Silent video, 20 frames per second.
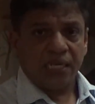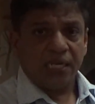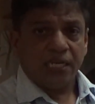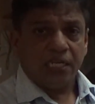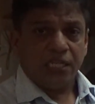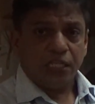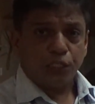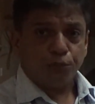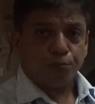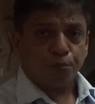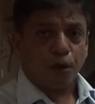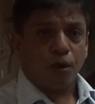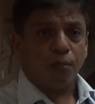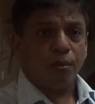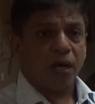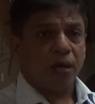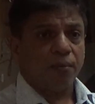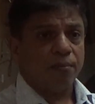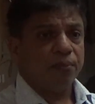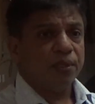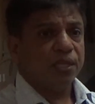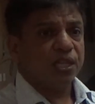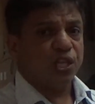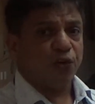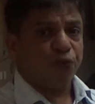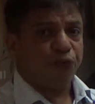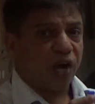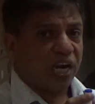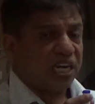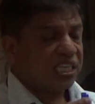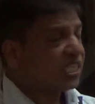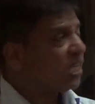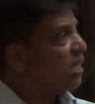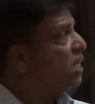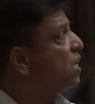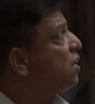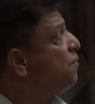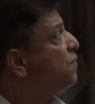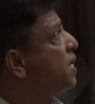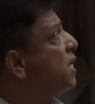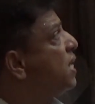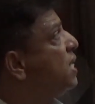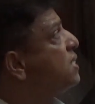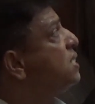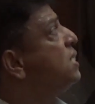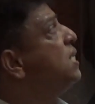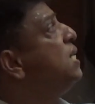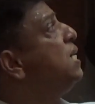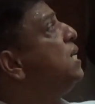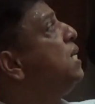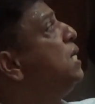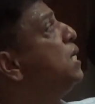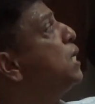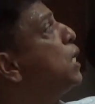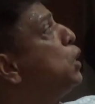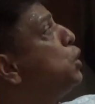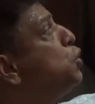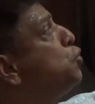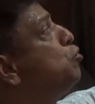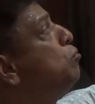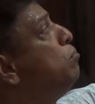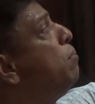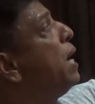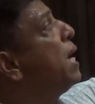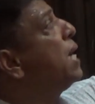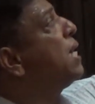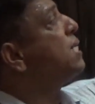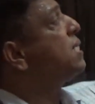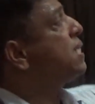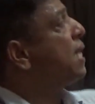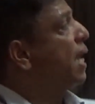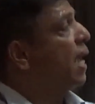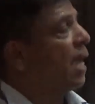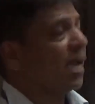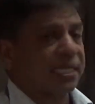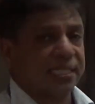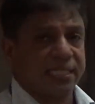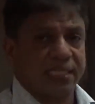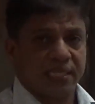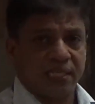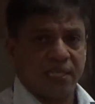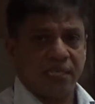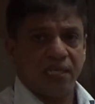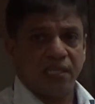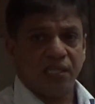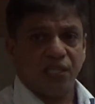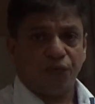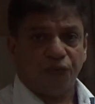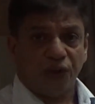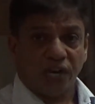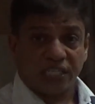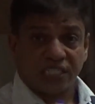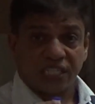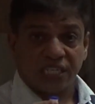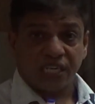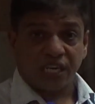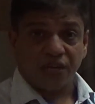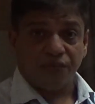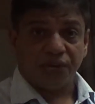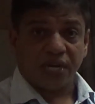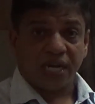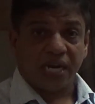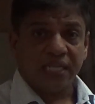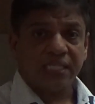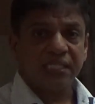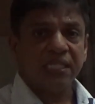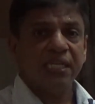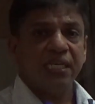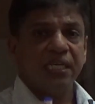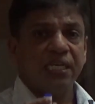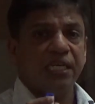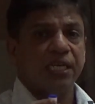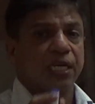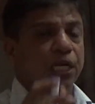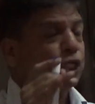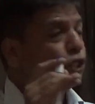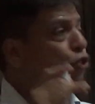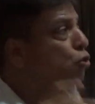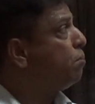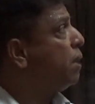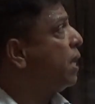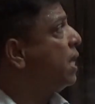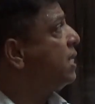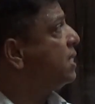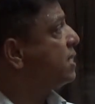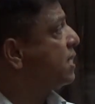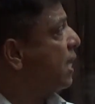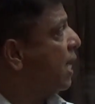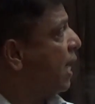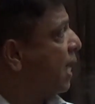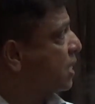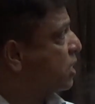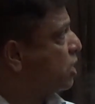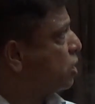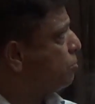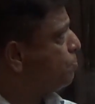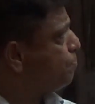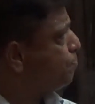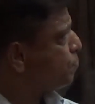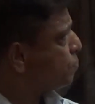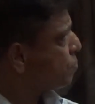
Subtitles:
In this problem, the function given as e raised to minus ax. The function given as e raised to minus ax.